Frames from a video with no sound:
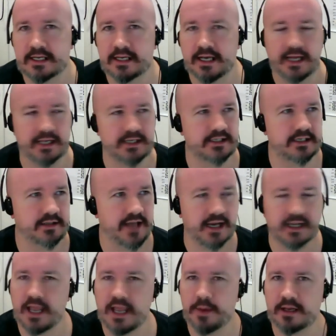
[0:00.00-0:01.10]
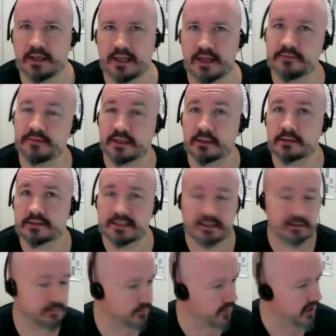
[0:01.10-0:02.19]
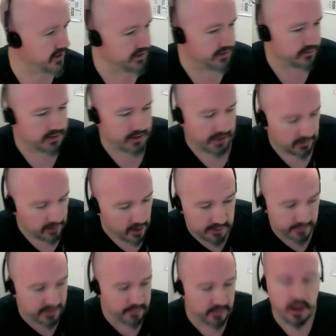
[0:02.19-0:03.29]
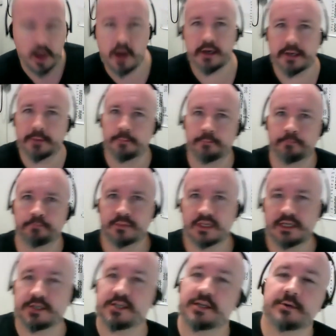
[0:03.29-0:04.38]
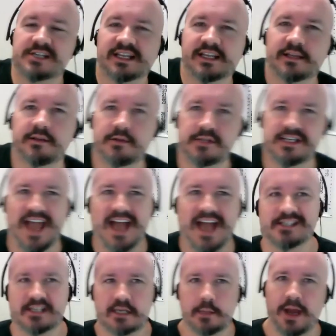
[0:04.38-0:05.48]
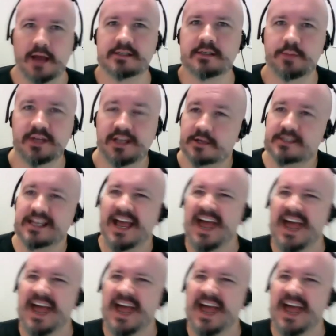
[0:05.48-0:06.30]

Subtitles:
and that came out of left field. And I think a lot of people are hugely enthusiastic about it because